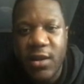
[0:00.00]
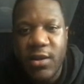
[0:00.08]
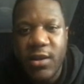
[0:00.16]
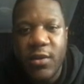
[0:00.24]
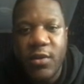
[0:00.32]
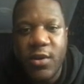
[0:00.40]

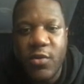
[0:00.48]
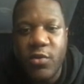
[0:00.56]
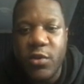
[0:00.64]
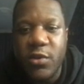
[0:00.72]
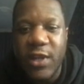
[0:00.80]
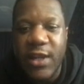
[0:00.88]
you know the whole
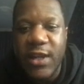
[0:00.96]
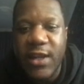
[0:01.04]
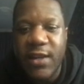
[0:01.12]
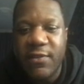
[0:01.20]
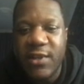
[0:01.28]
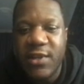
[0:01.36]

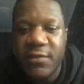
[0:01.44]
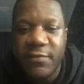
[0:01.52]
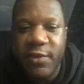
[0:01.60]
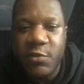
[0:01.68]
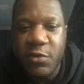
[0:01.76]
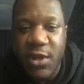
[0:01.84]
utility of this is
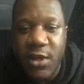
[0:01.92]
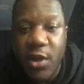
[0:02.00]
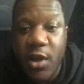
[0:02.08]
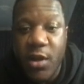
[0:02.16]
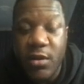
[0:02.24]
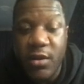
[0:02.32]
voting
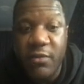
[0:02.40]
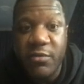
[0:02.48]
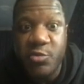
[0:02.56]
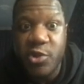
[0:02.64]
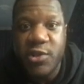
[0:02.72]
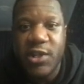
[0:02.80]
on other
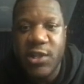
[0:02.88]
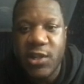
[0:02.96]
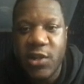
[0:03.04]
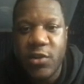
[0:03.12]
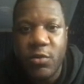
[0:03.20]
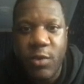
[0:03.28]
projects
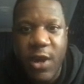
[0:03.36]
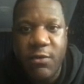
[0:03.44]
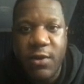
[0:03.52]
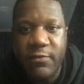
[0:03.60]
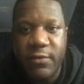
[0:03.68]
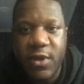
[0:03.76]
that you're aware
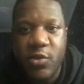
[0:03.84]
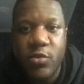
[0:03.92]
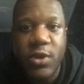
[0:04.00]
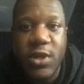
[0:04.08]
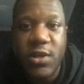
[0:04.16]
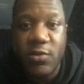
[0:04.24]
of right or
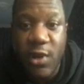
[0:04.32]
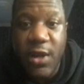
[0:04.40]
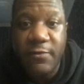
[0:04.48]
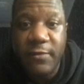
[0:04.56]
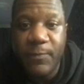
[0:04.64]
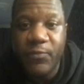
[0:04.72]
that you
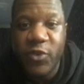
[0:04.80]
love